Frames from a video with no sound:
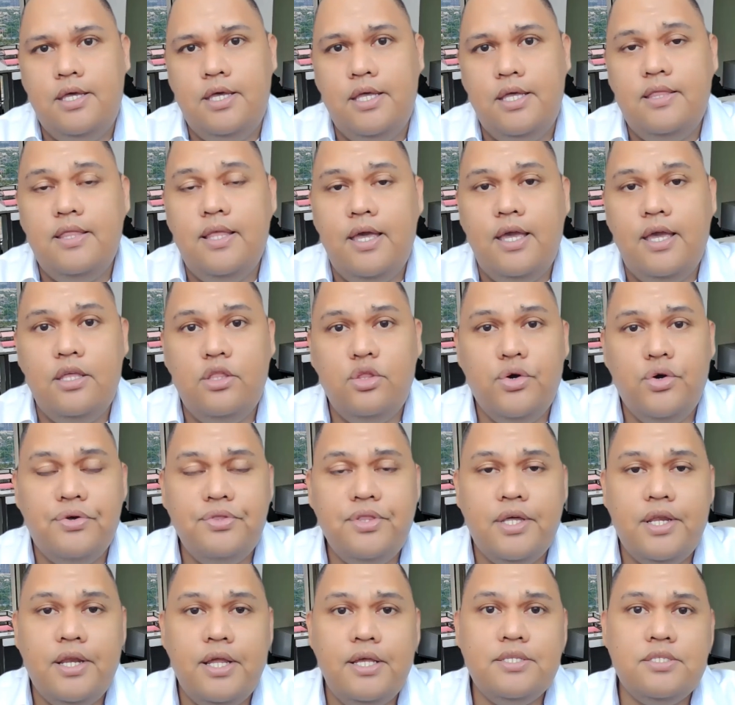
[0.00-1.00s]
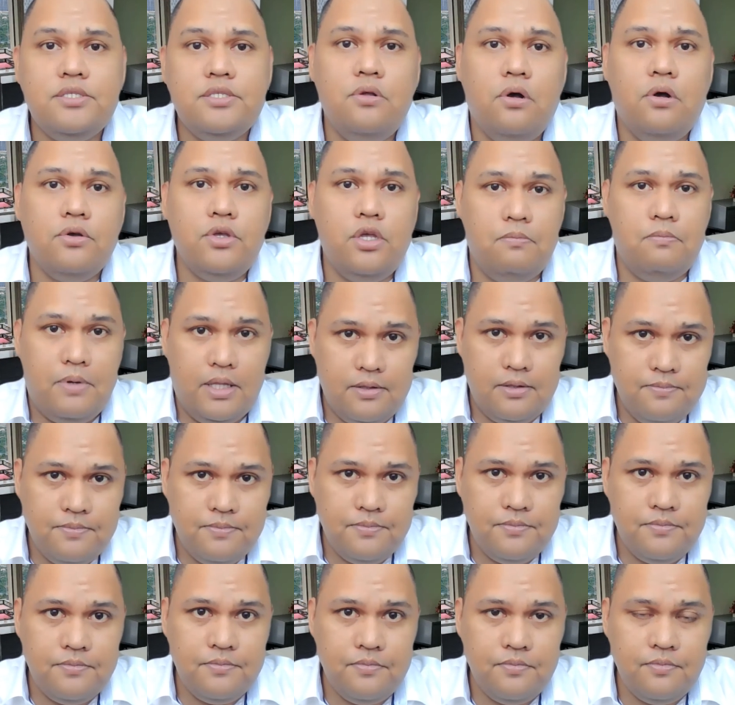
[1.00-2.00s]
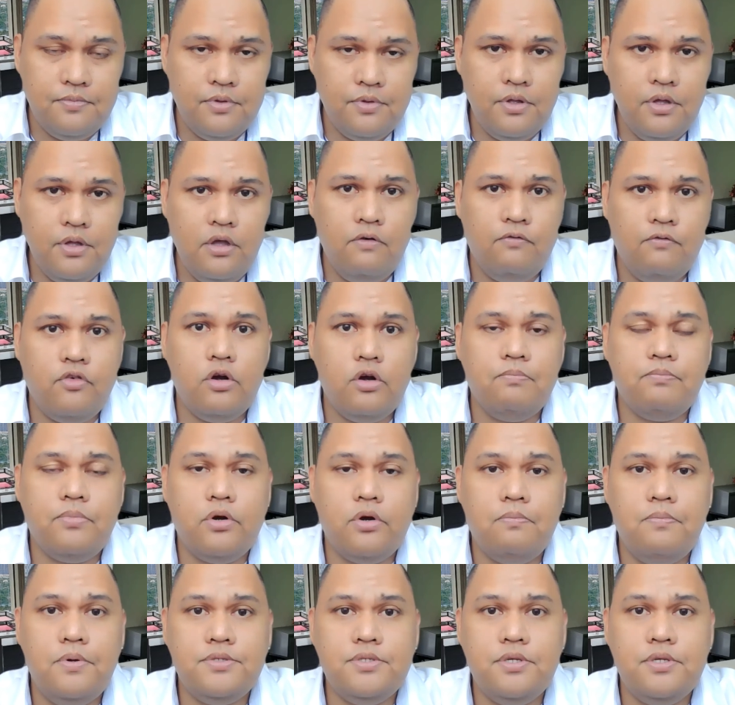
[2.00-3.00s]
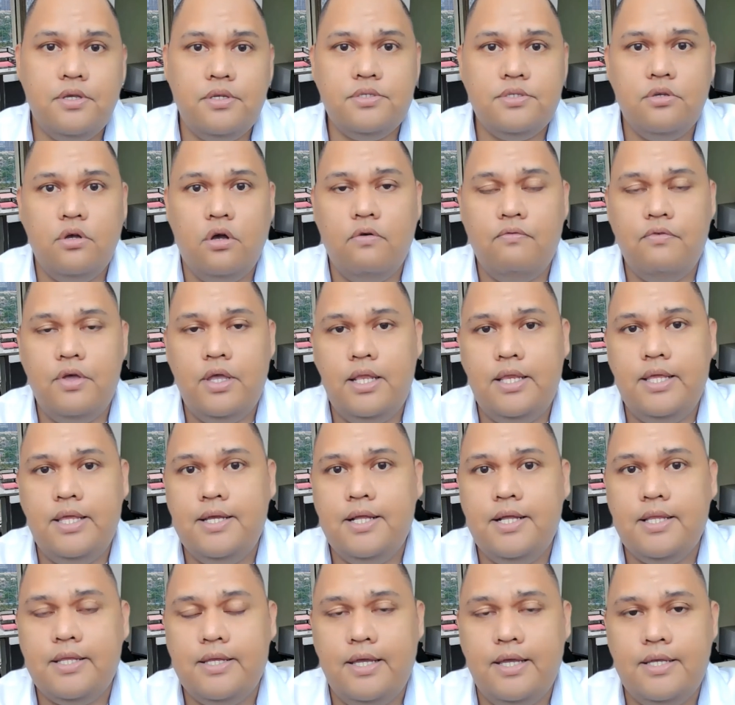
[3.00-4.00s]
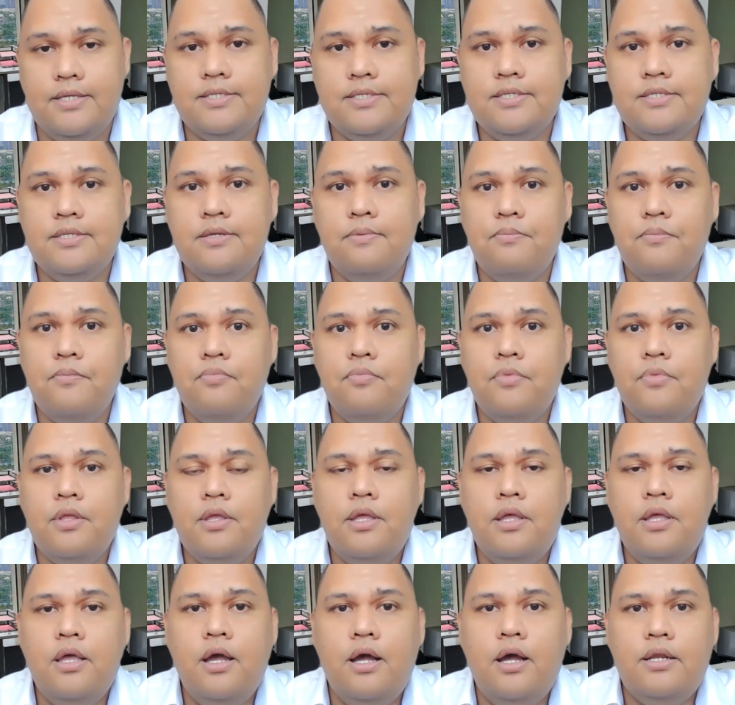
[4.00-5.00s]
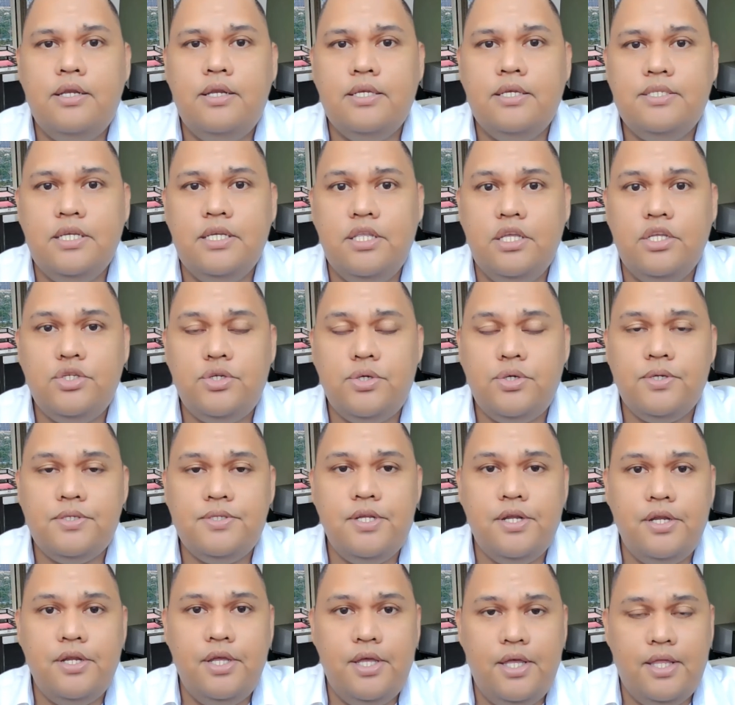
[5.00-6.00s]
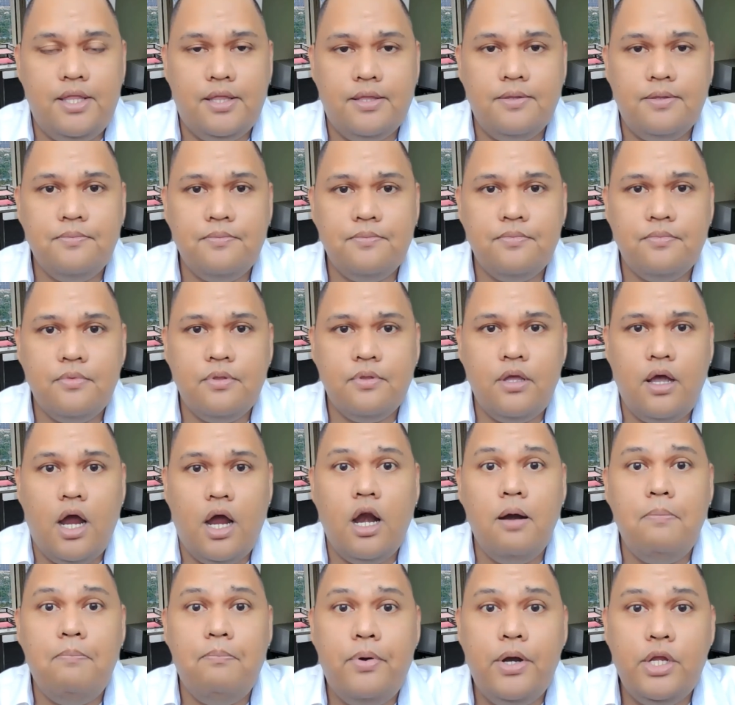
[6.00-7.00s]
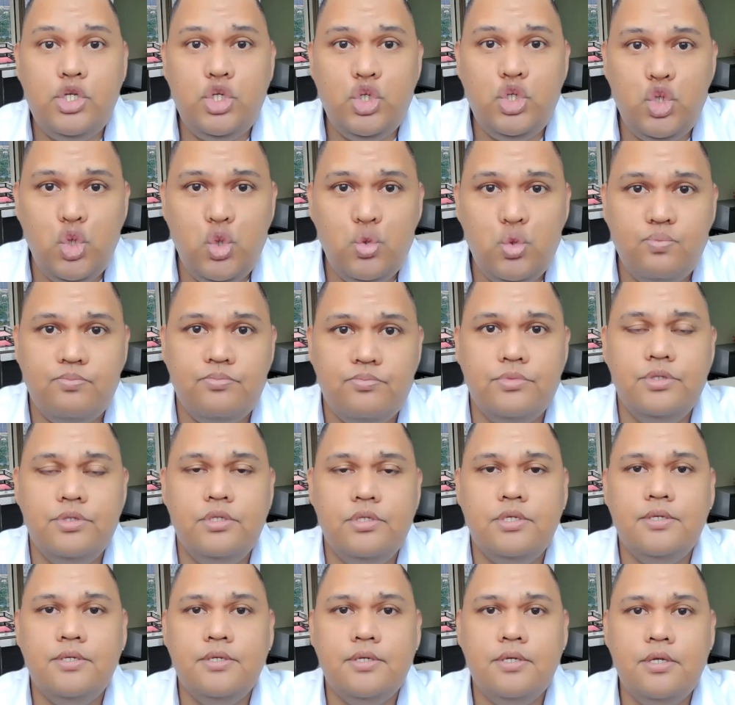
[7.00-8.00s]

In a notarized document, for purposes of a legal case, the signatures therein are presumed